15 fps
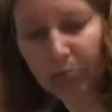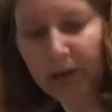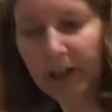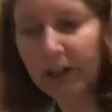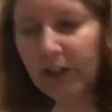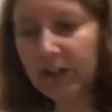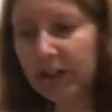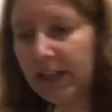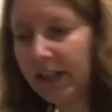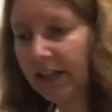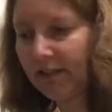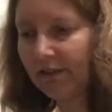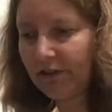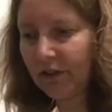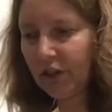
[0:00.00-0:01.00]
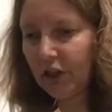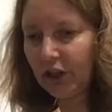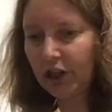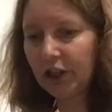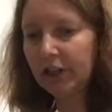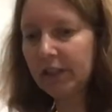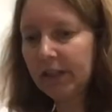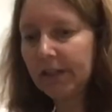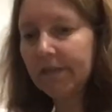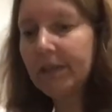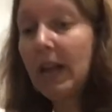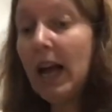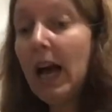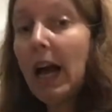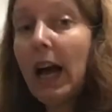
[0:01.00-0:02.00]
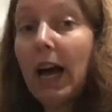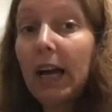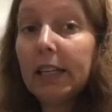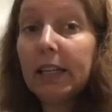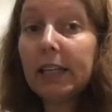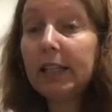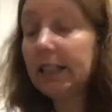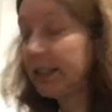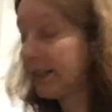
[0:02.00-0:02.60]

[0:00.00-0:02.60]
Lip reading: burn yourself, no good. And then in